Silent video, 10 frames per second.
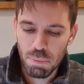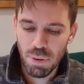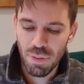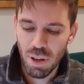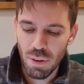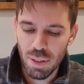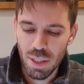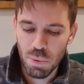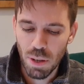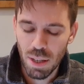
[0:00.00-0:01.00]
preferring
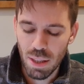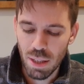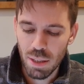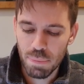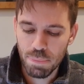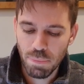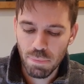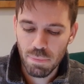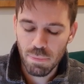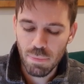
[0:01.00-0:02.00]
this one, I
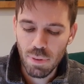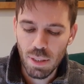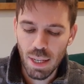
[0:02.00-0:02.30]
think.